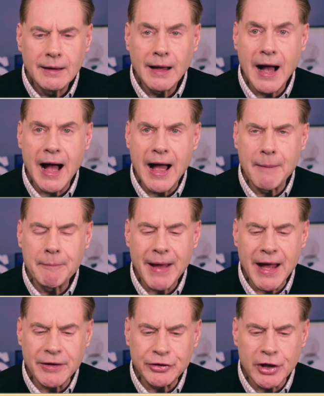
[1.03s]
Hi, I'm
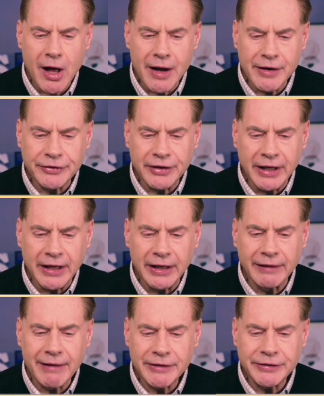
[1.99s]
Pat
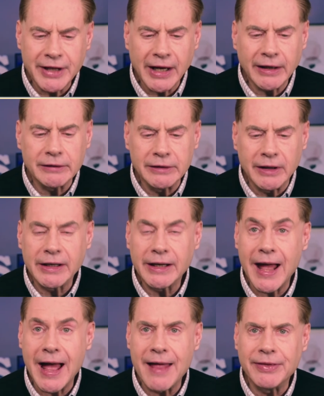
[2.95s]
Shaughnessy. Let's take a look
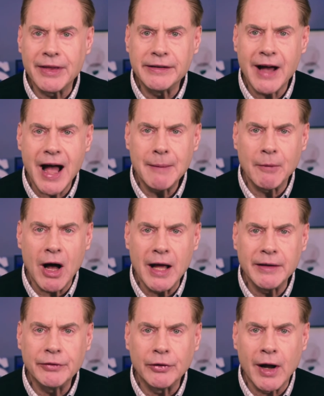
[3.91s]
at the
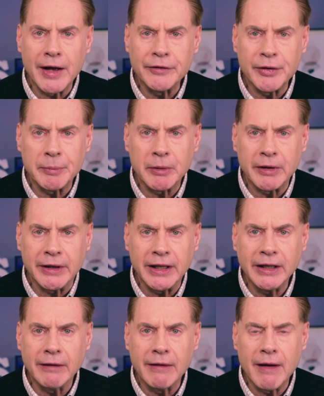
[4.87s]
timeline for
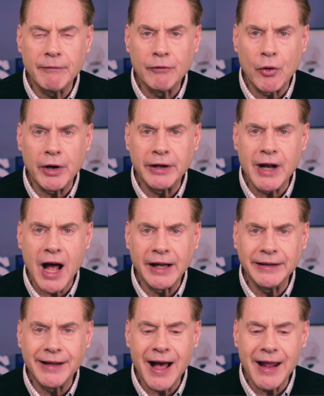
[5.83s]
IEEE
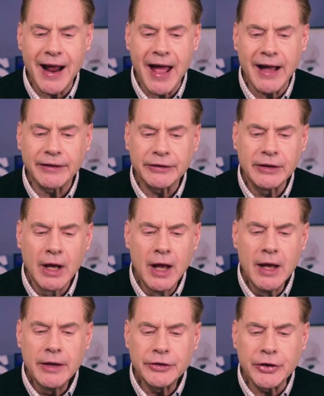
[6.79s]
1149.x.
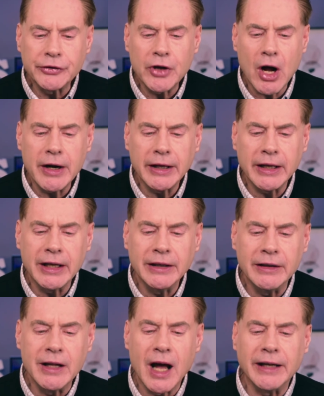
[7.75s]
So starting
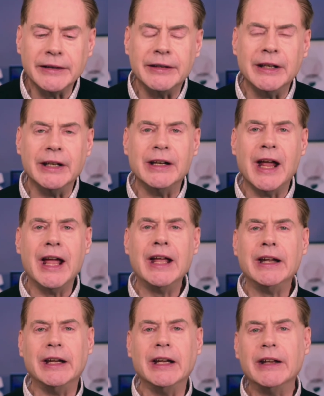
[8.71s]
in
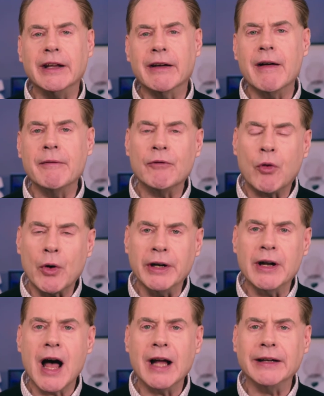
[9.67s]
1980, the
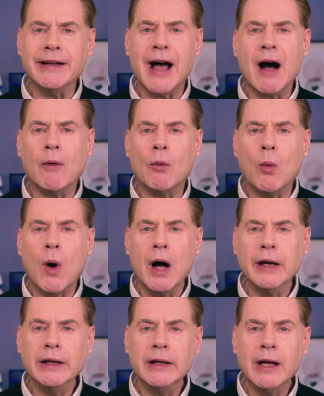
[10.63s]

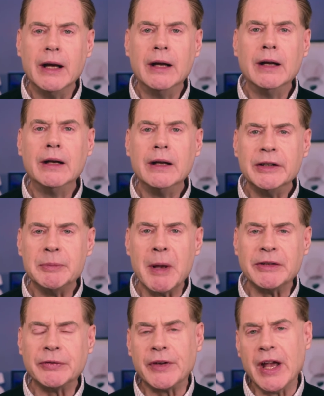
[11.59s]
1149.1
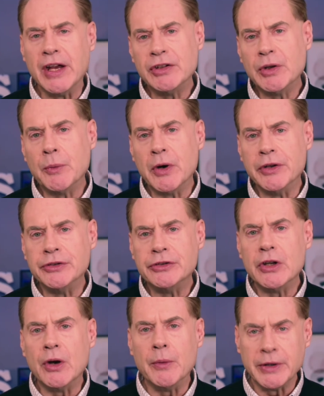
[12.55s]
specification was
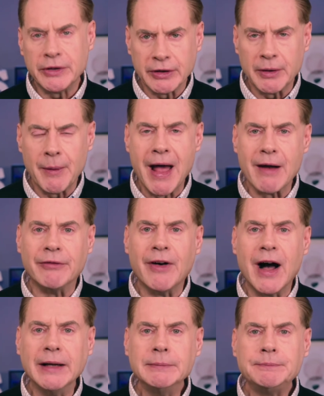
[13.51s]
originally
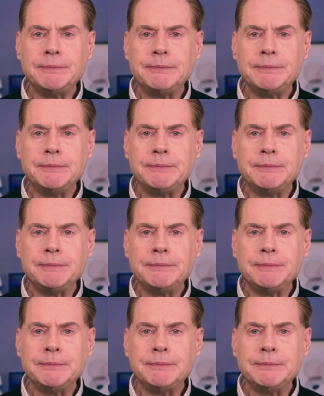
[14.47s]
ratified.